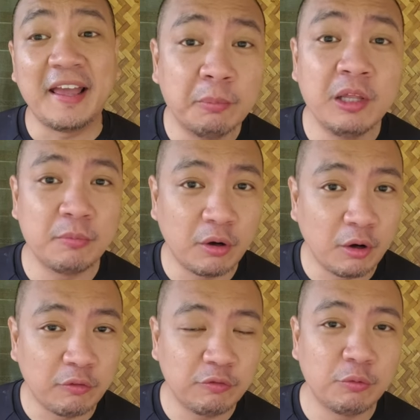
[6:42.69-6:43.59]
Rub them
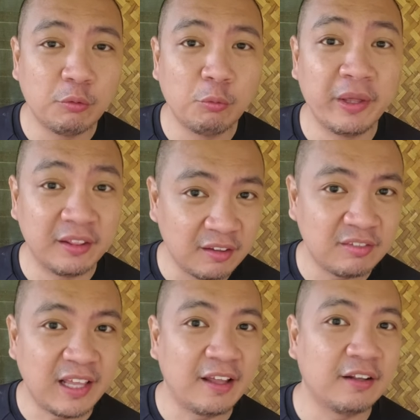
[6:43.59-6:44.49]
off with the
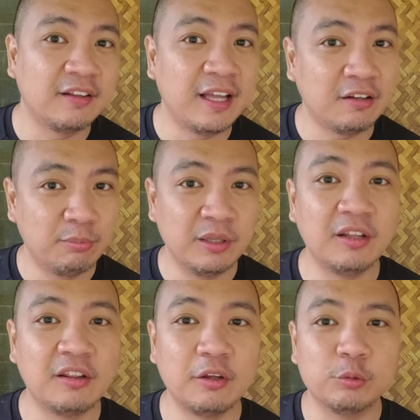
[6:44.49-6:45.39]
sand that's
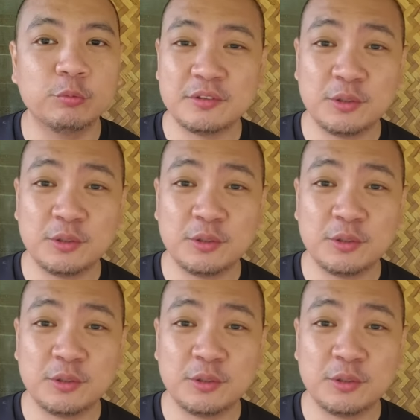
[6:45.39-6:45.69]
beneath you.